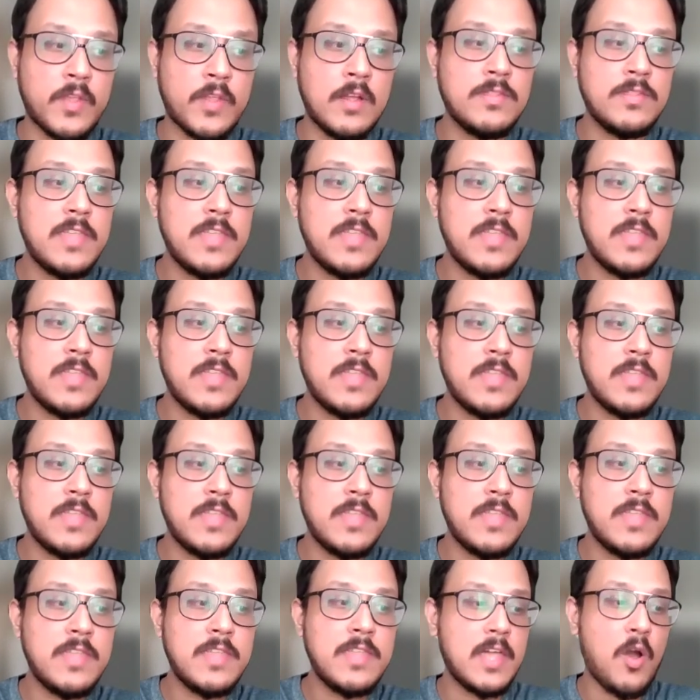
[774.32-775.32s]
they
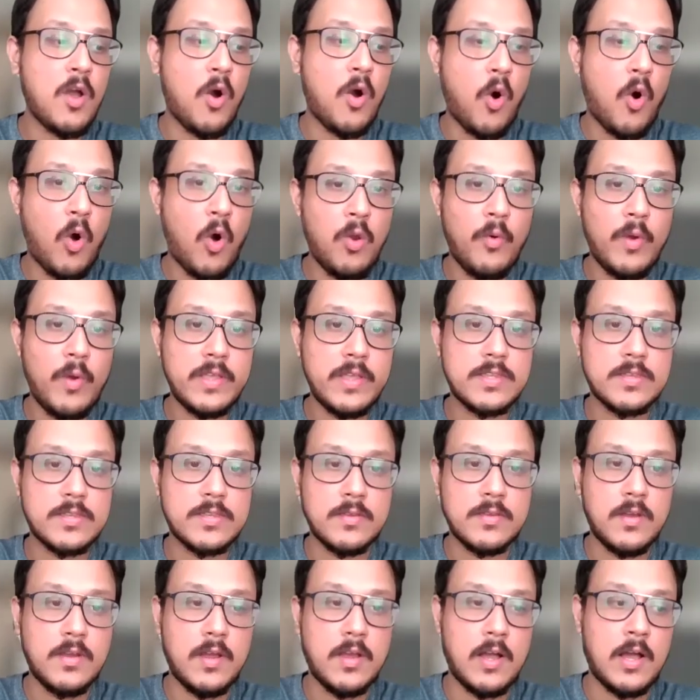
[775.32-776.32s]
always